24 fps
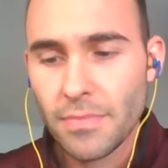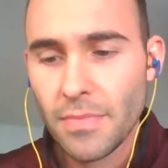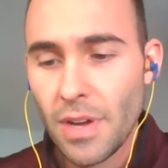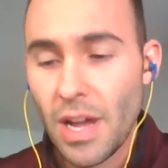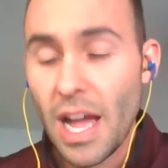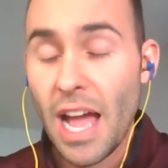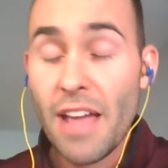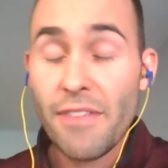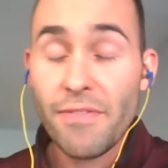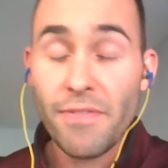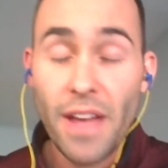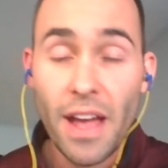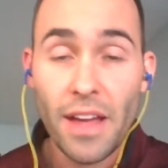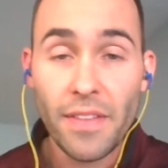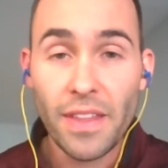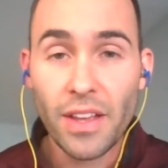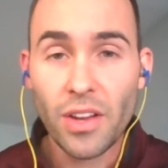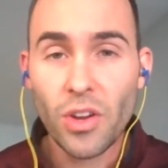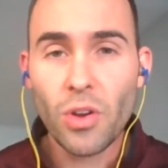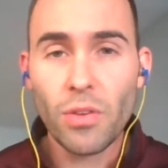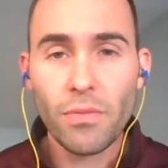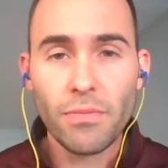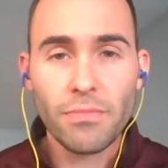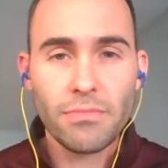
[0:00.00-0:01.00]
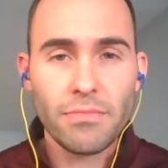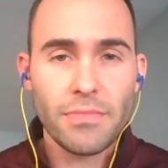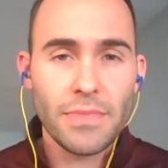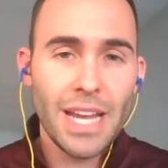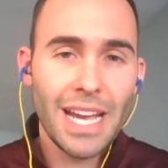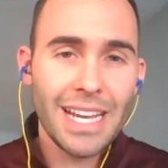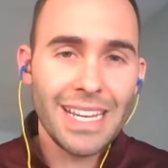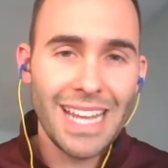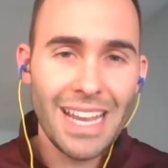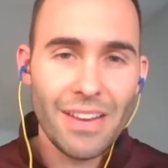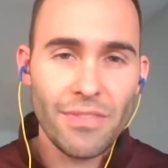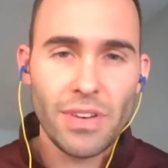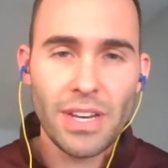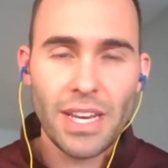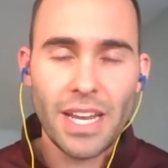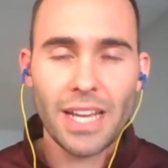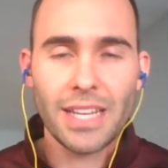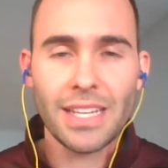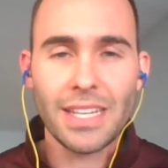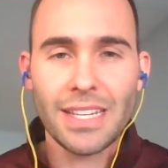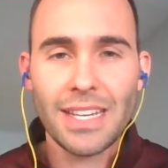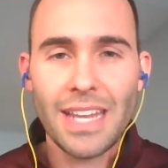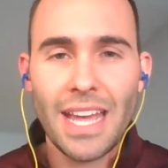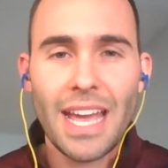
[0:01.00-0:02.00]
I found that nine, every
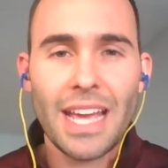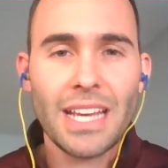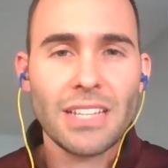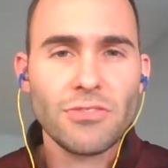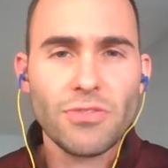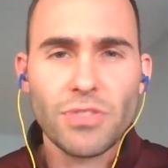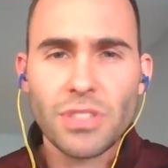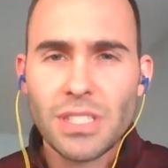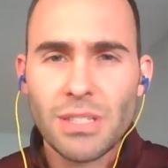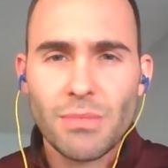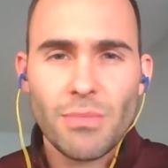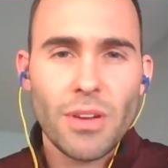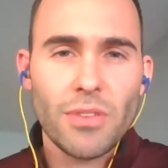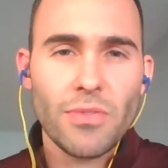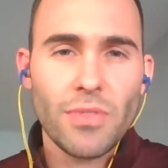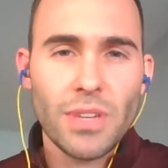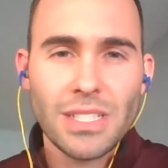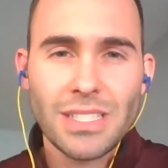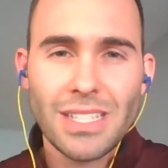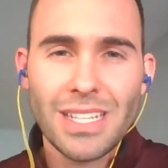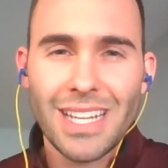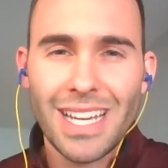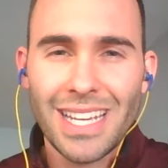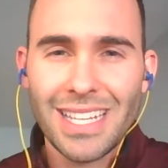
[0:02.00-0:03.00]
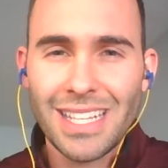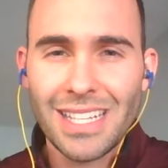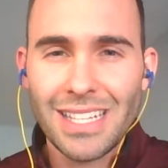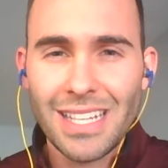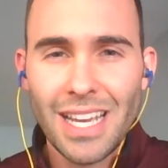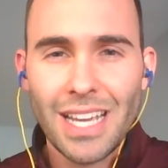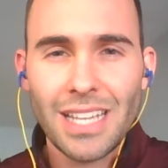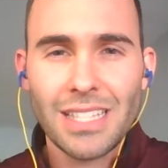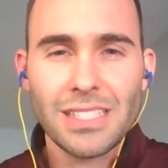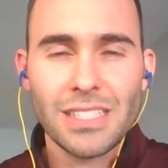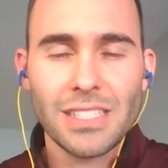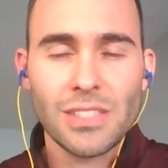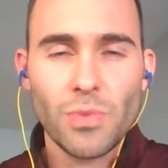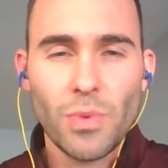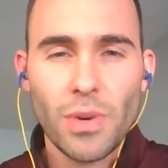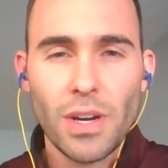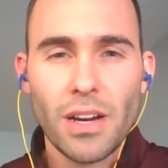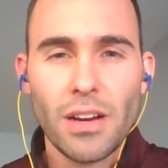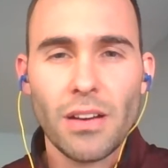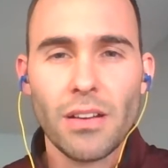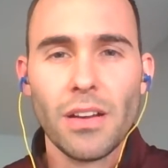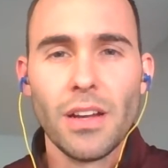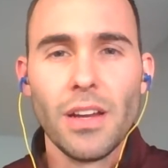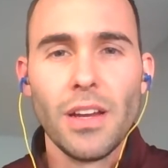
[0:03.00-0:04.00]
ninety days, for some odd reason, ninety days is
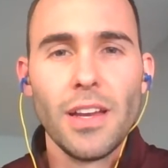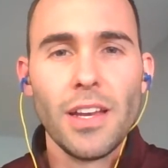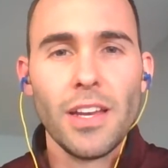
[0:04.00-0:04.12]
where,